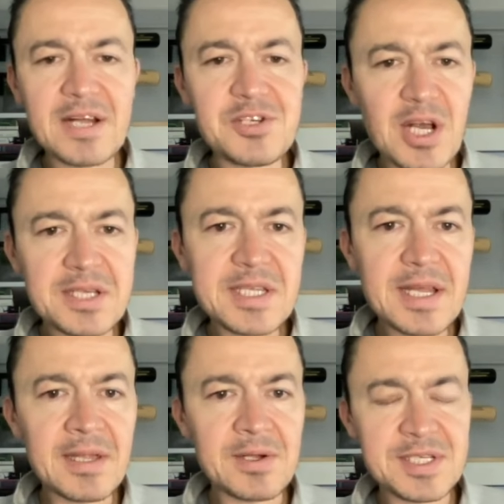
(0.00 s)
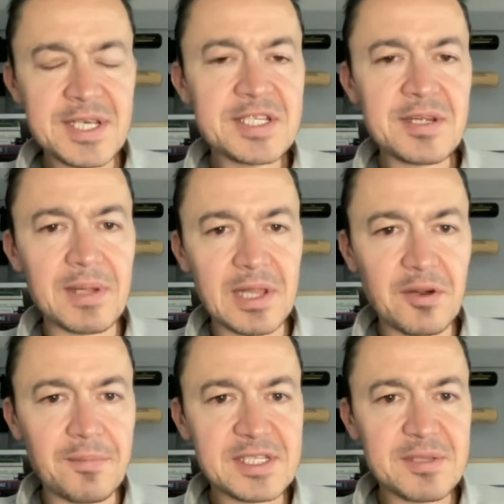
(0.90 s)
adjusting their system a
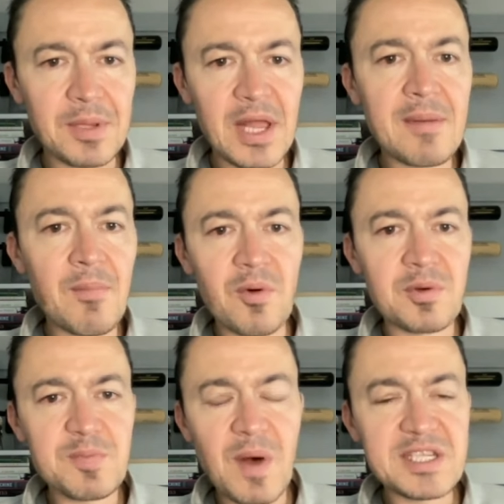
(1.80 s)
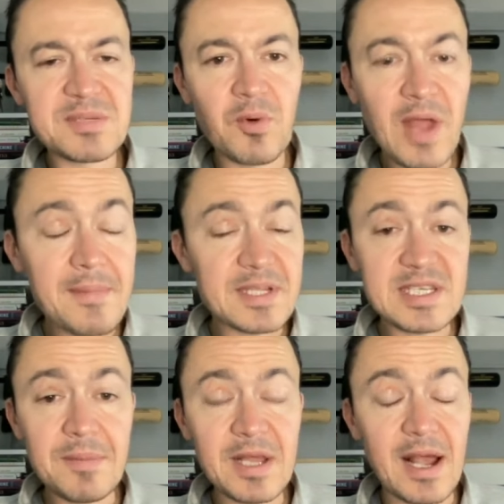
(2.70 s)
little bit to play a more responsible game.
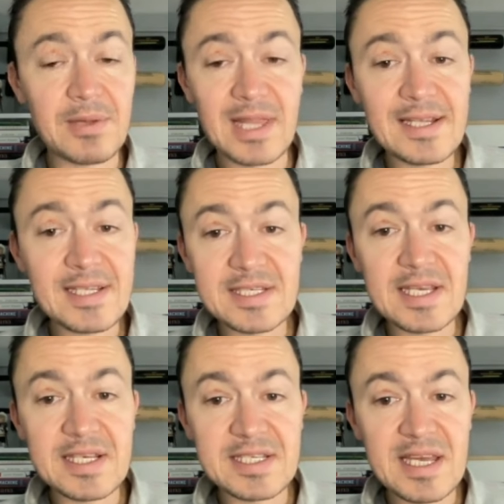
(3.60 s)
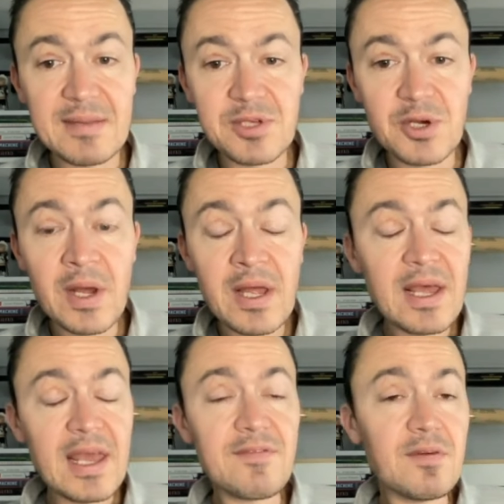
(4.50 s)
It's something I would like to see this team do
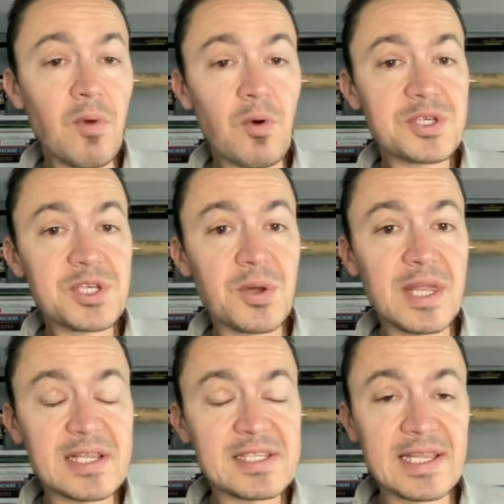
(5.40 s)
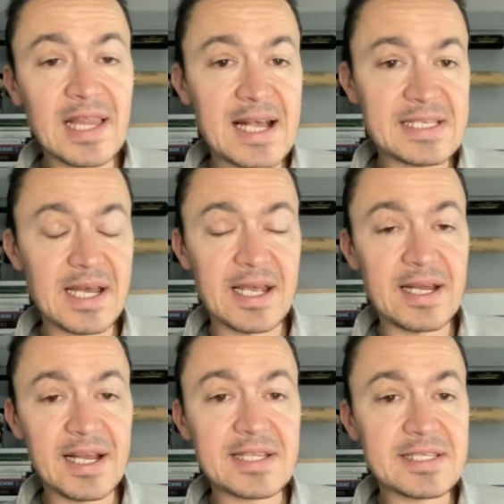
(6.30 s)
even more so than it did last night
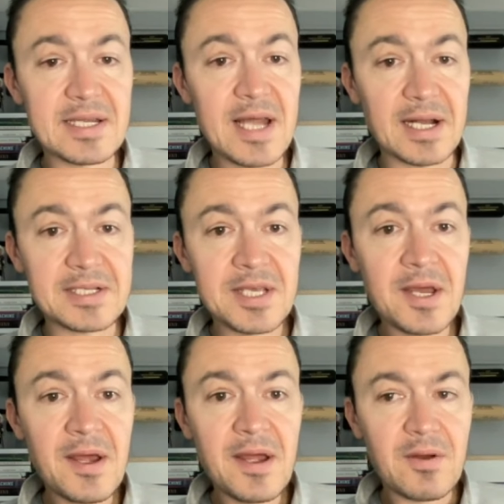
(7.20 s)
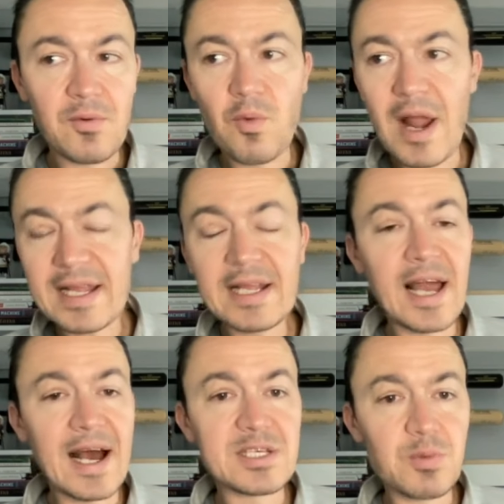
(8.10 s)
against the Ducks.
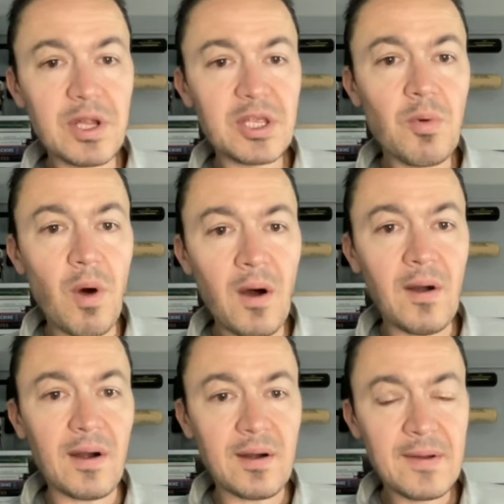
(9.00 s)
Recognize what you are.